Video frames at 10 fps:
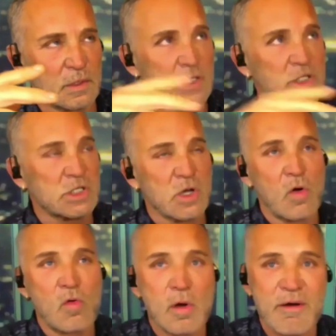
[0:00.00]

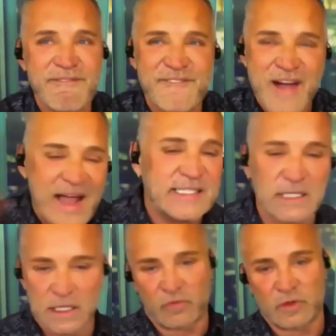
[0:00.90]
so
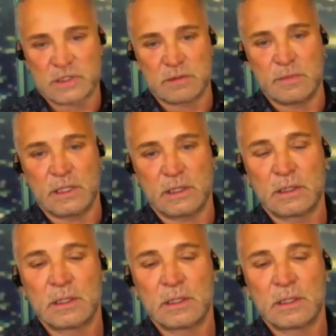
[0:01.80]
vastly different to me